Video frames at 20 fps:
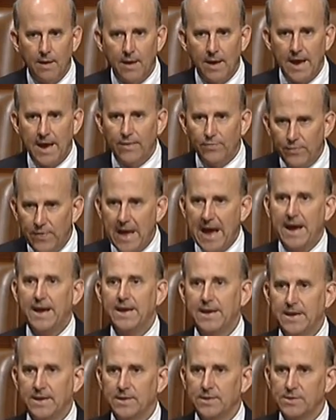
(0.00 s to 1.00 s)
And that
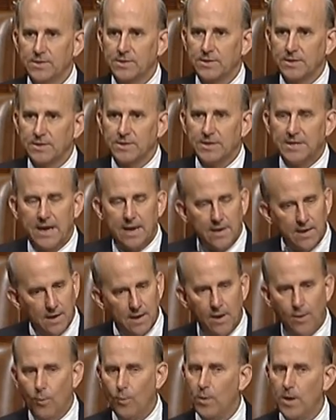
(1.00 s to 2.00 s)
is to say, you
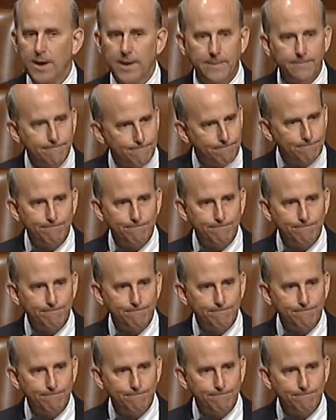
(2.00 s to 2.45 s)
know what?